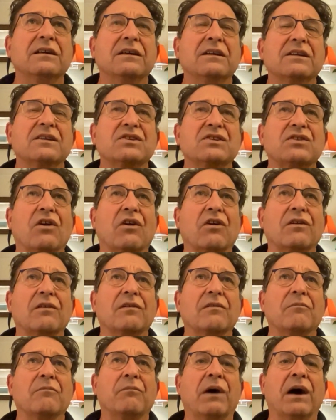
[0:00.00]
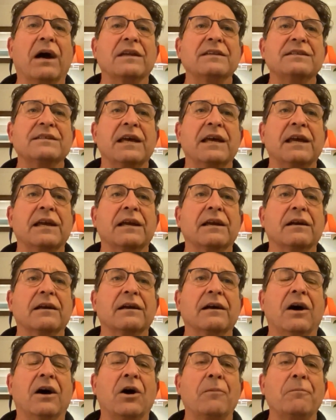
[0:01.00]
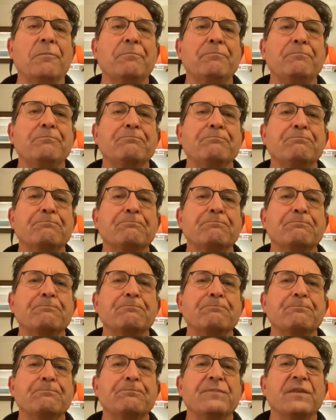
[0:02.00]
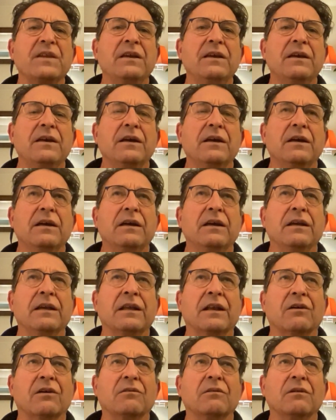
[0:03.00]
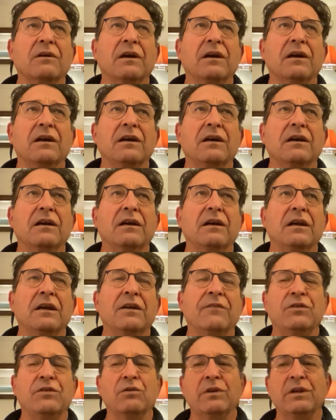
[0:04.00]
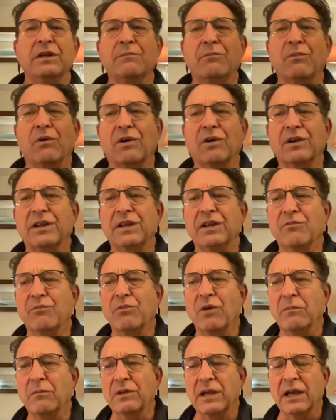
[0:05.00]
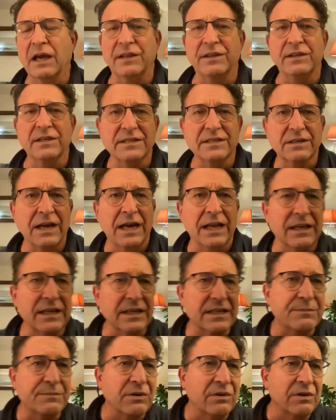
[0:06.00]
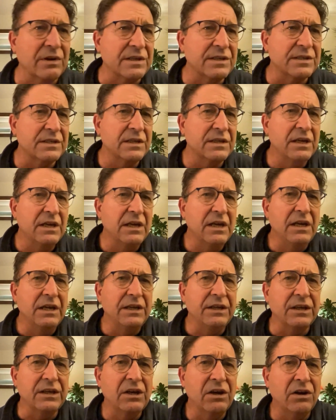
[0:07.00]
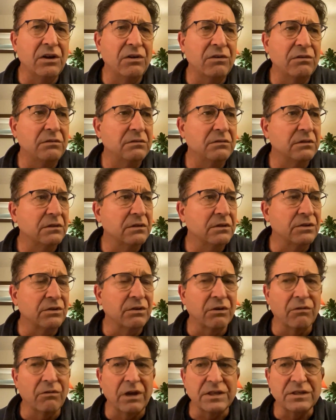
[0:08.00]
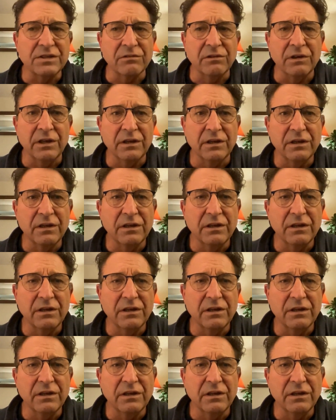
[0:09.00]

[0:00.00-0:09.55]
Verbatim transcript: start by saying, um, you know, if you're into Burgundy, you probably had this kind of experience. You go to a restaurant